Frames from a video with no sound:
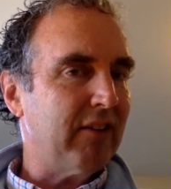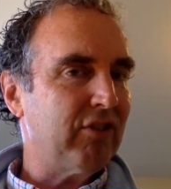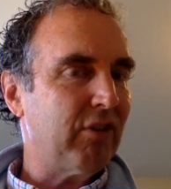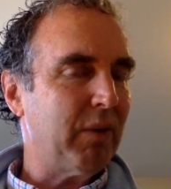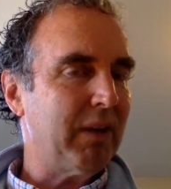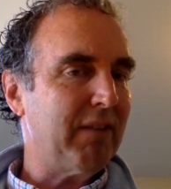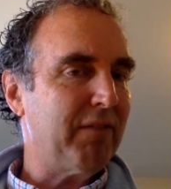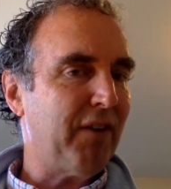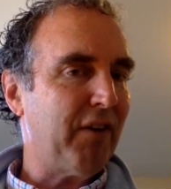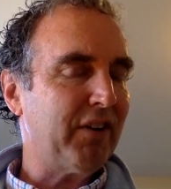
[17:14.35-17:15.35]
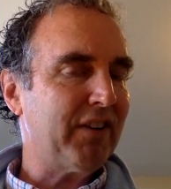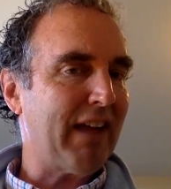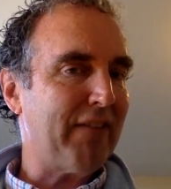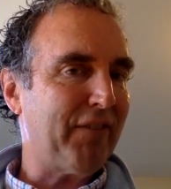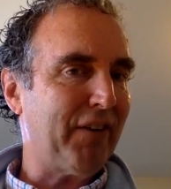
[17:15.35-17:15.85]
Should we focus
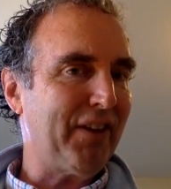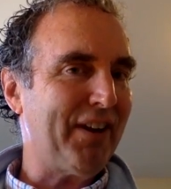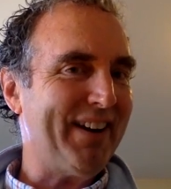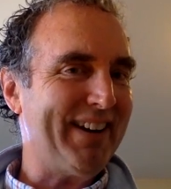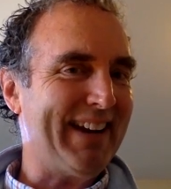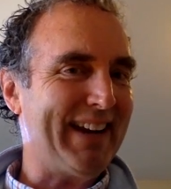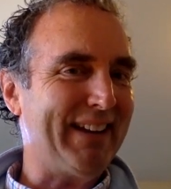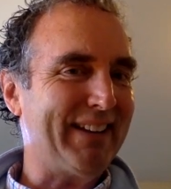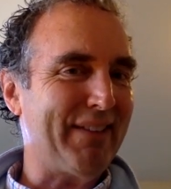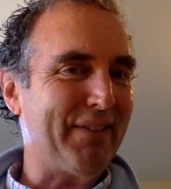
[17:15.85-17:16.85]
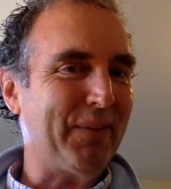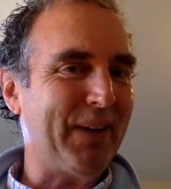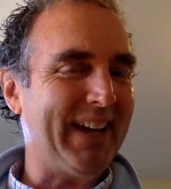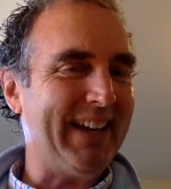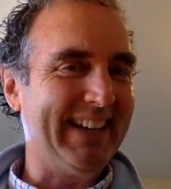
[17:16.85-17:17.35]
that further in any given
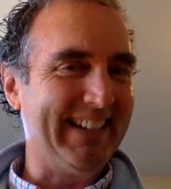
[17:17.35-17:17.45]
way?